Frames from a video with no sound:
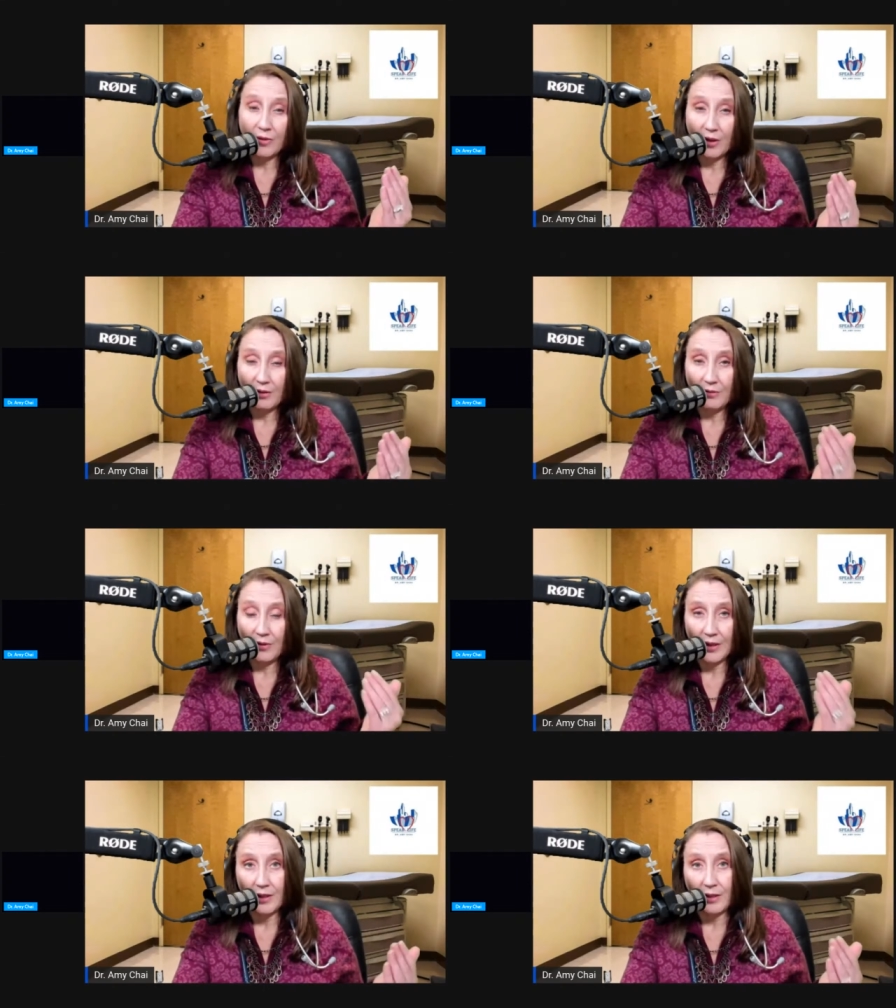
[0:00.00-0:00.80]
of
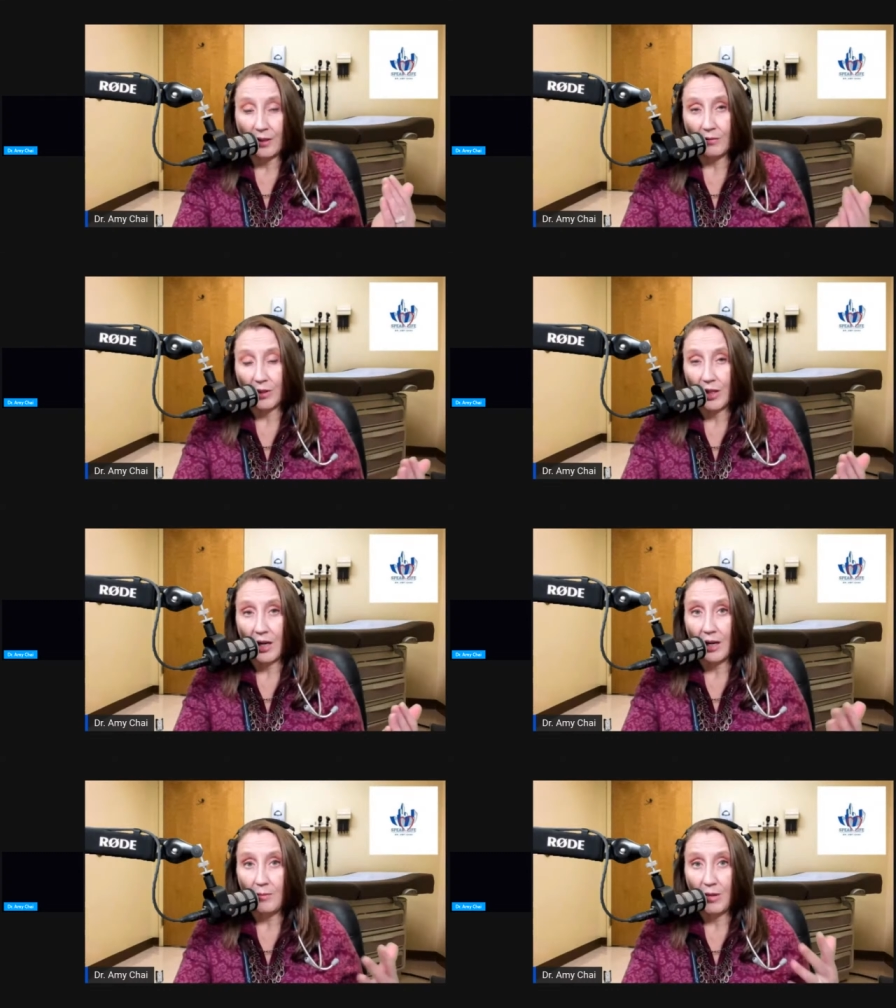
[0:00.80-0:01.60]
insulin over
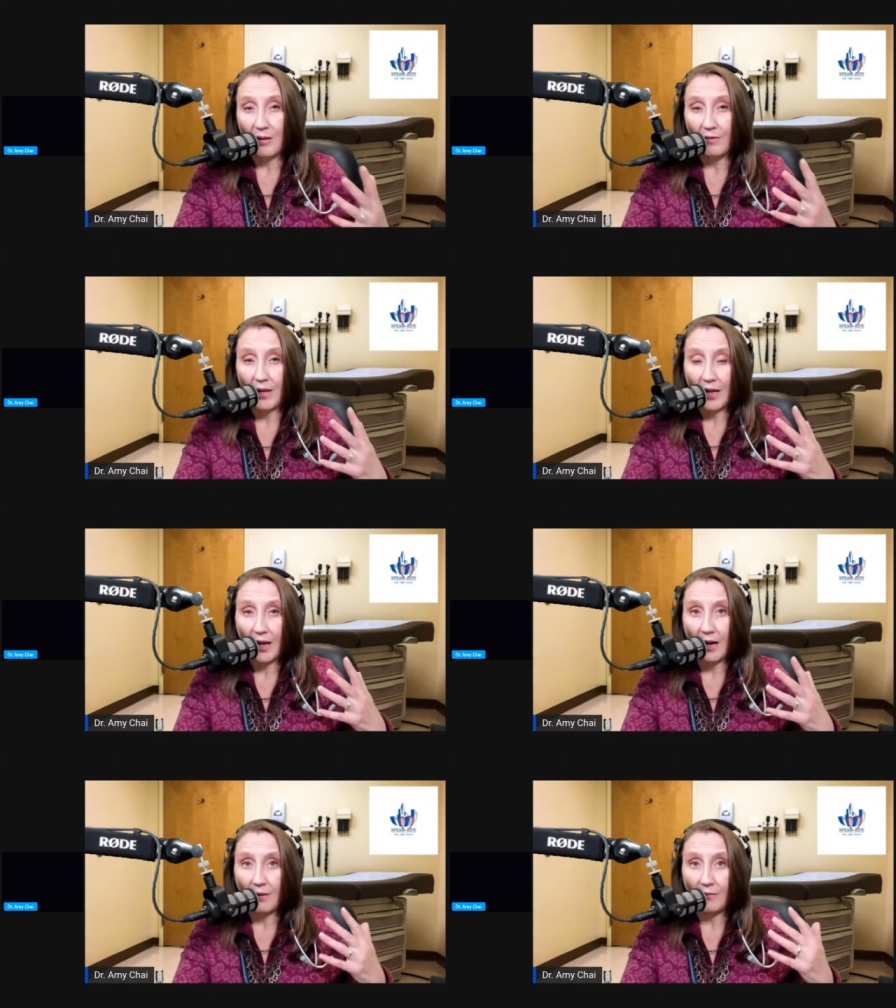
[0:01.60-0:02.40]
time if they
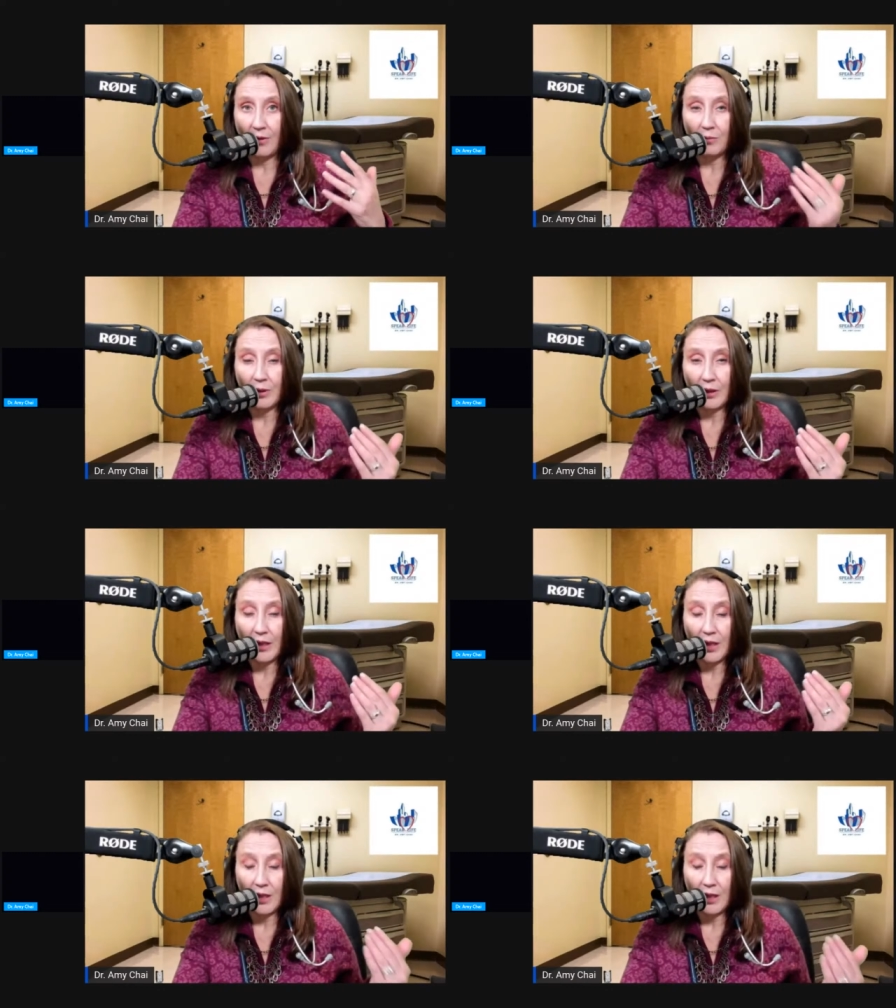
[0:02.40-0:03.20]
have a
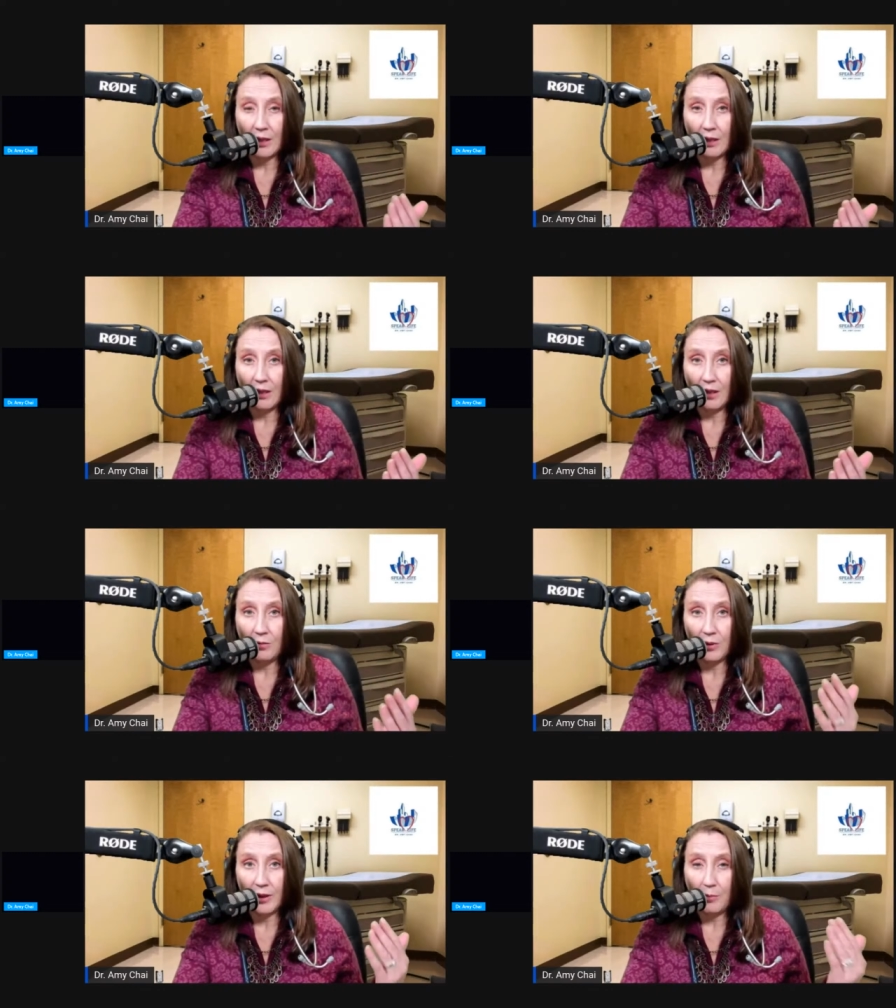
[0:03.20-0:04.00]

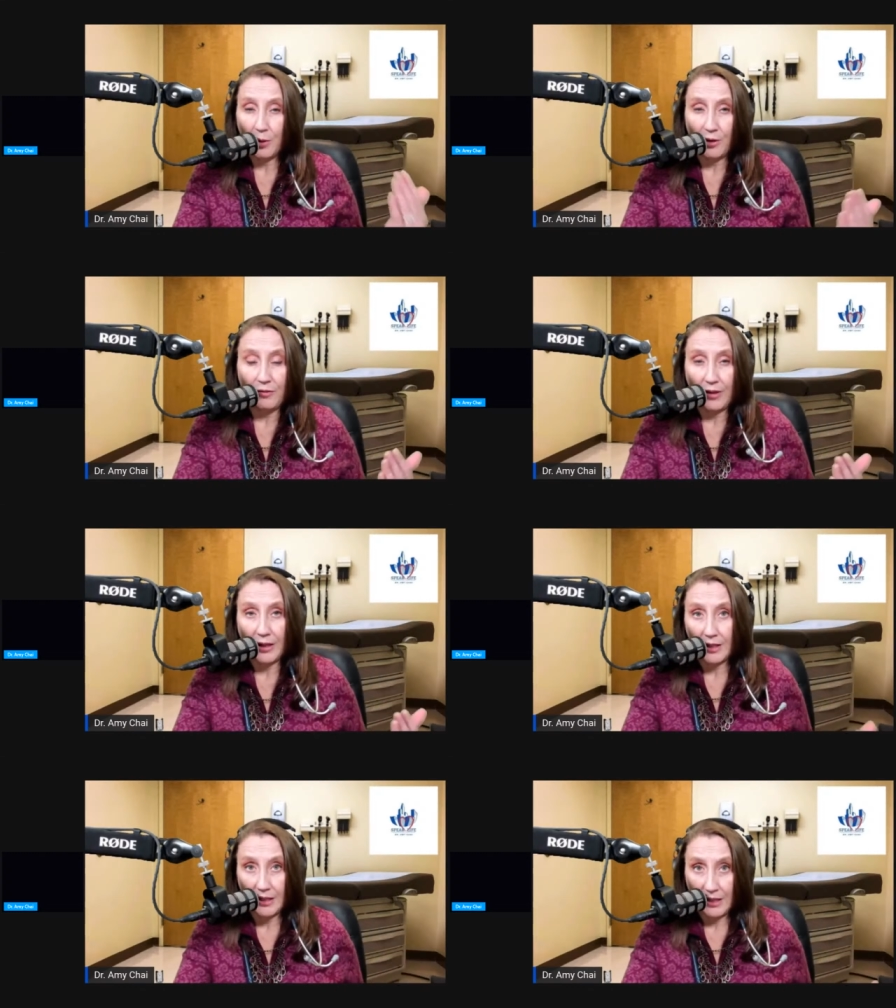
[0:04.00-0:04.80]
really
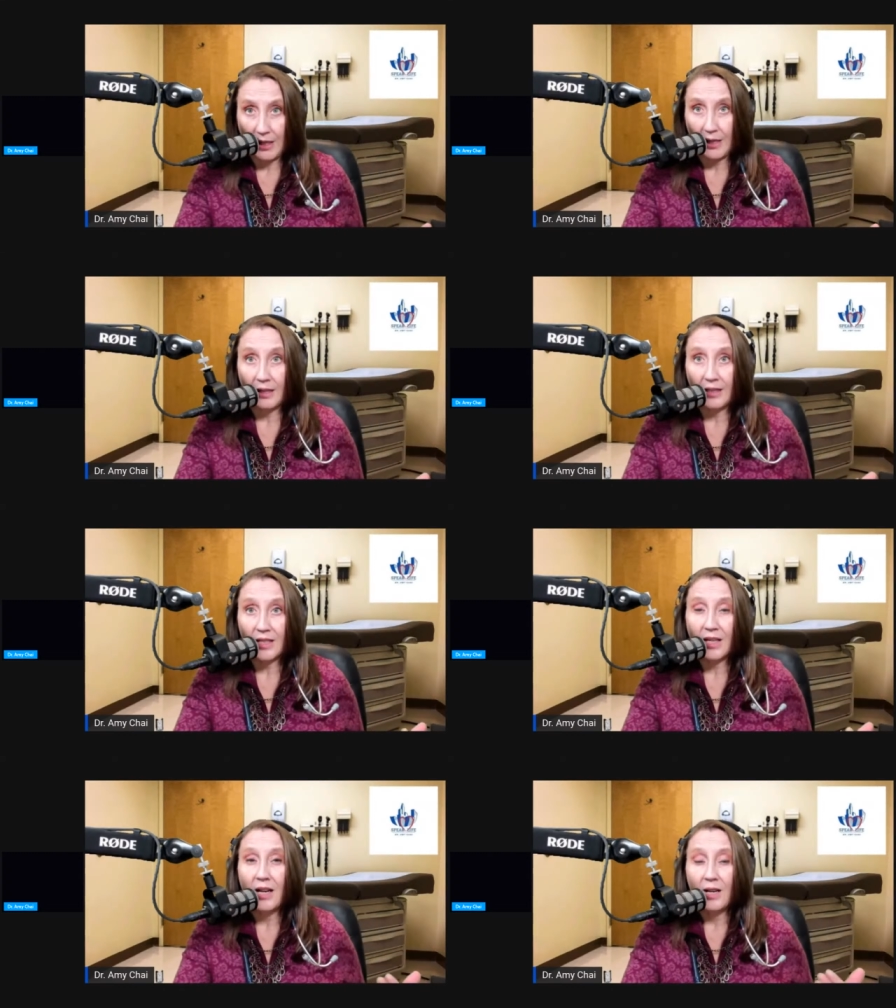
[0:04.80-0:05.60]
perfect diet,
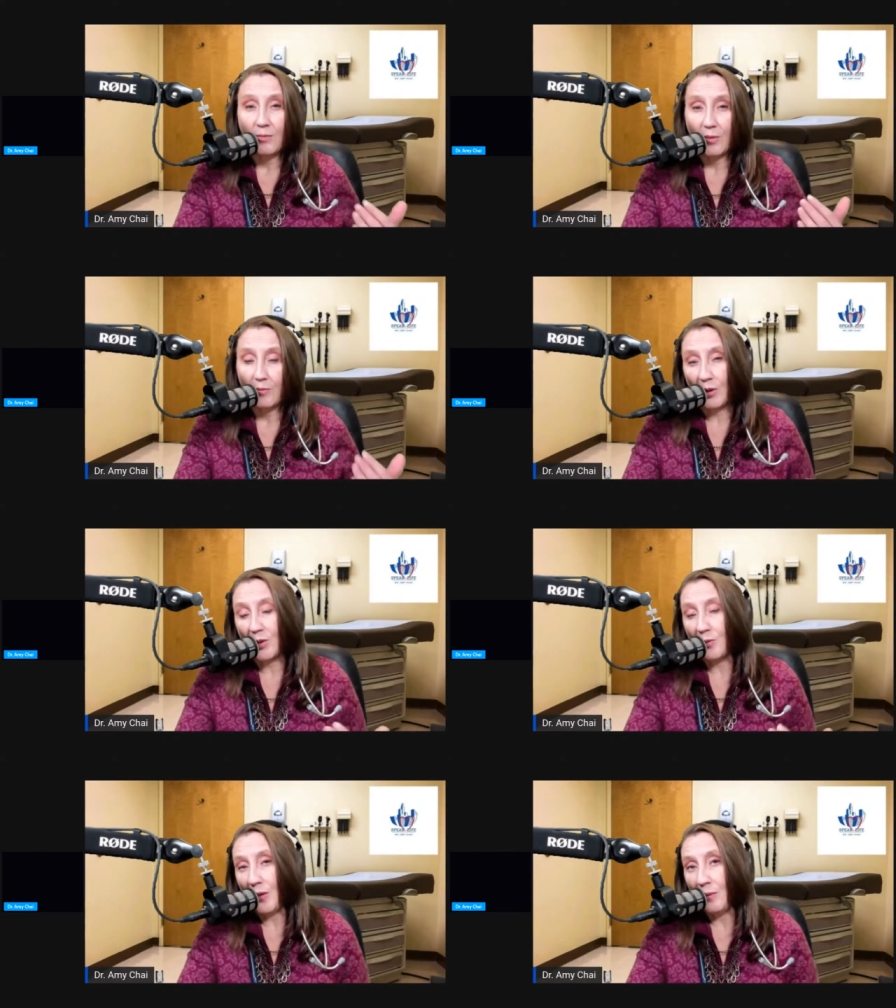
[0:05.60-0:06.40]
but
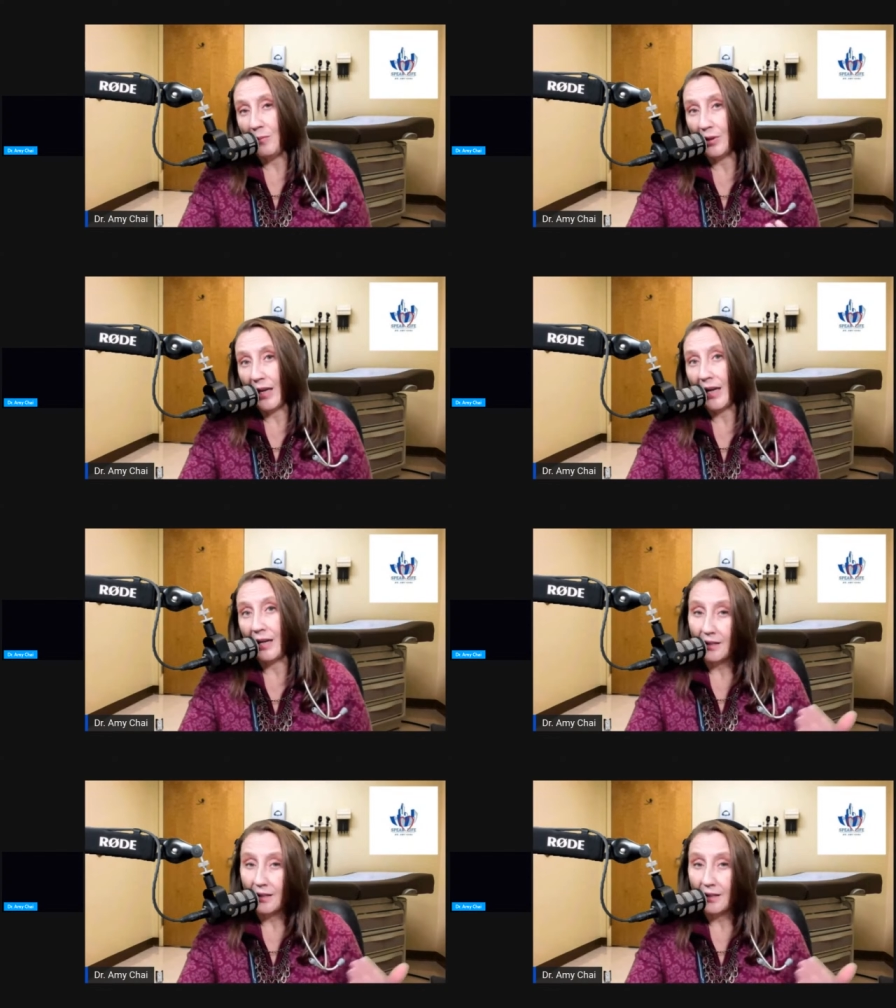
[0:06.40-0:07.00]
most people can't.